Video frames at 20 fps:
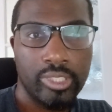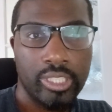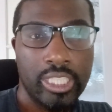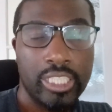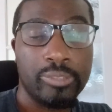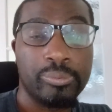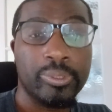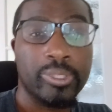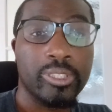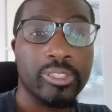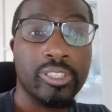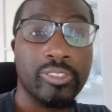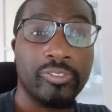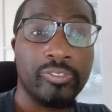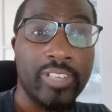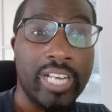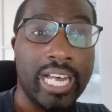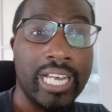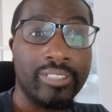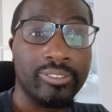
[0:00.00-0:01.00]
It's because of
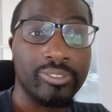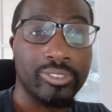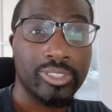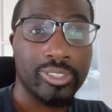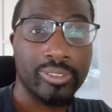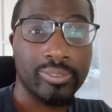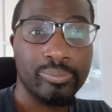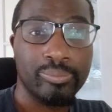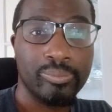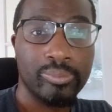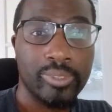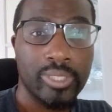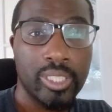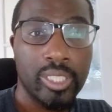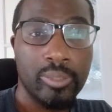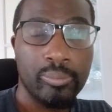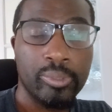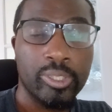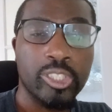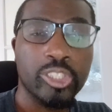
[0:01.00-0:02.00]
fans,
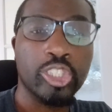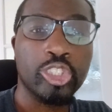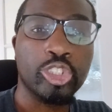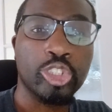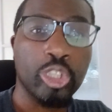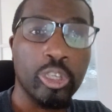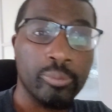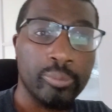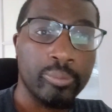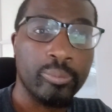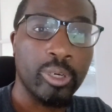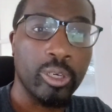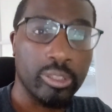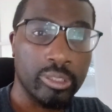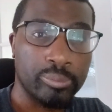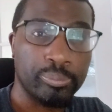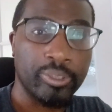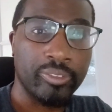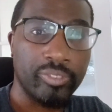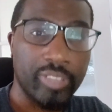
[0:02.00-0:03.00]
because of Tottenham
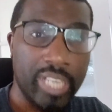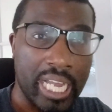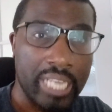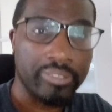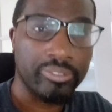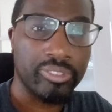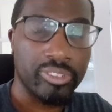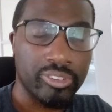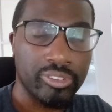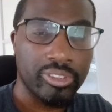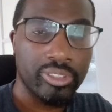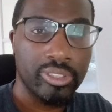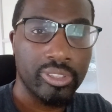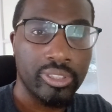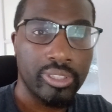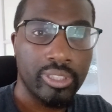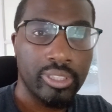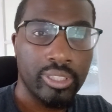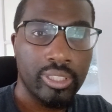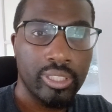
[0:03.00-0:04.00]
Hotspur fans.
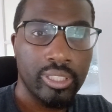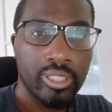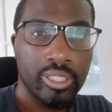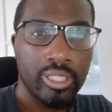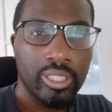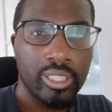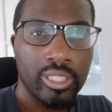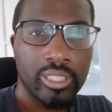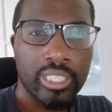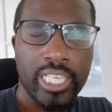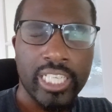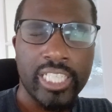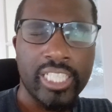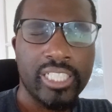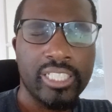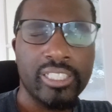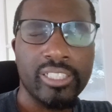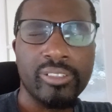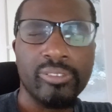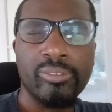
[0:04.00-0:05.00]

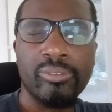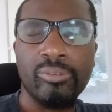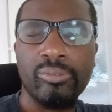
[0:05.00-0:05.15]
They